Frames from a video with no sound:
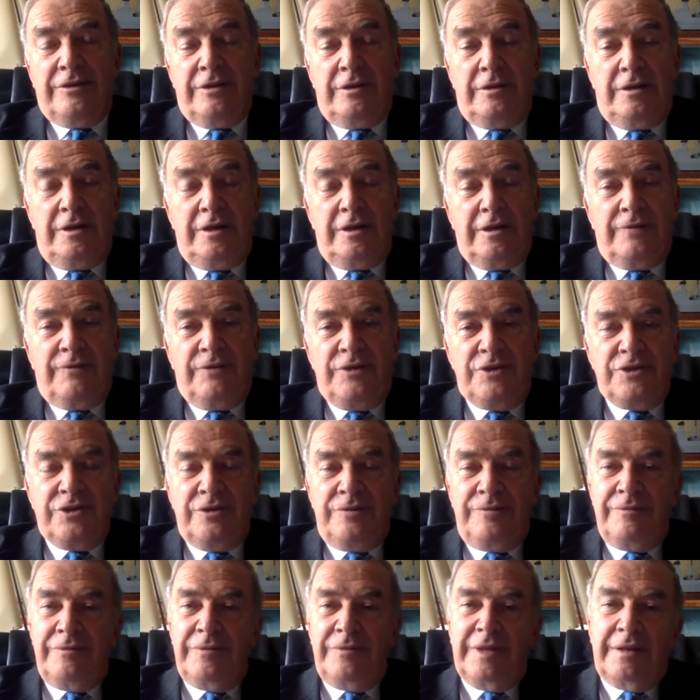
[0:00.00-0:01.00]
that
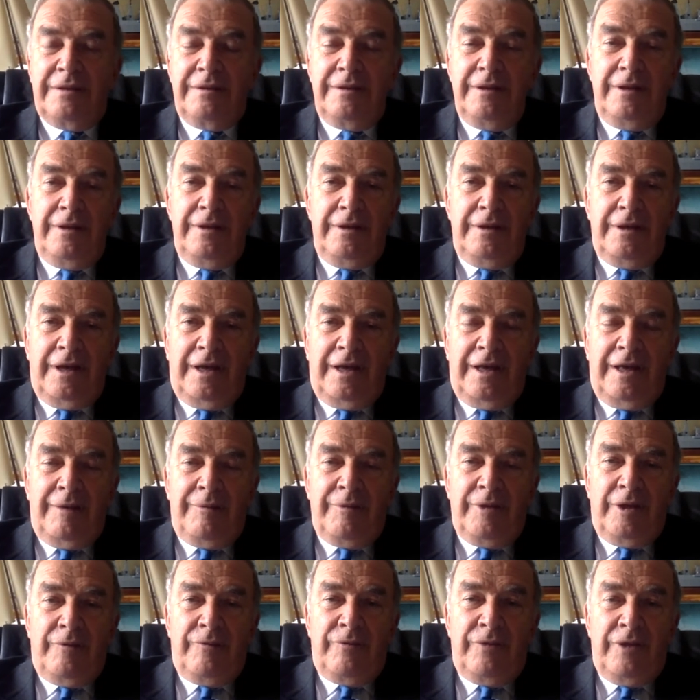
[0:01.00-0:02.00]
Hikvision
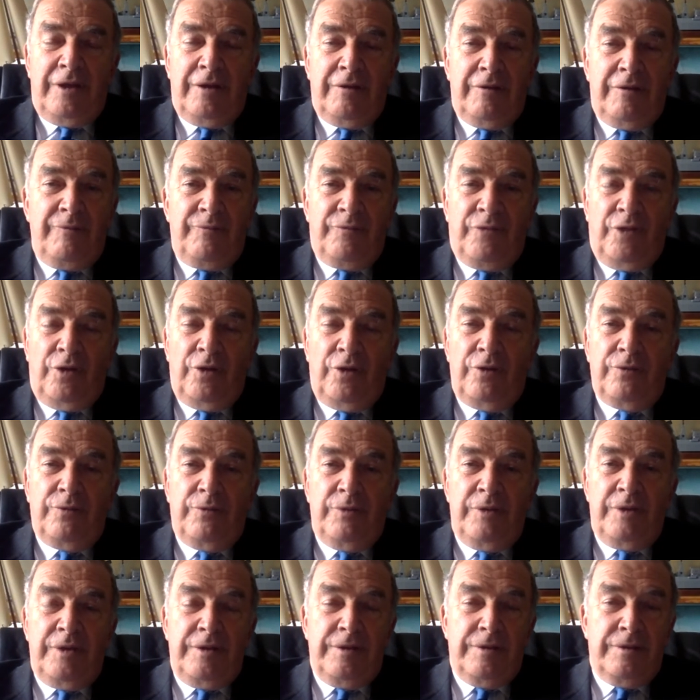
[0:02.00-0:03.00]
are involved
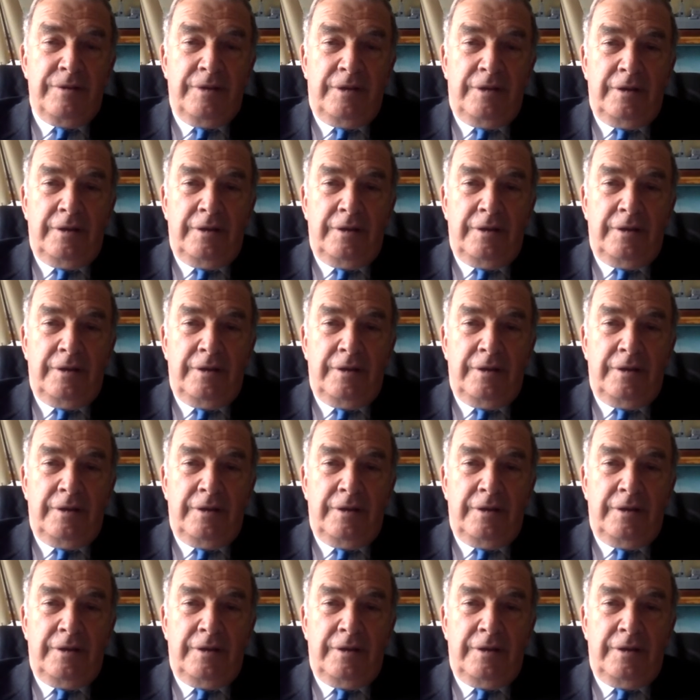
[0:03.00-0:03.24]
with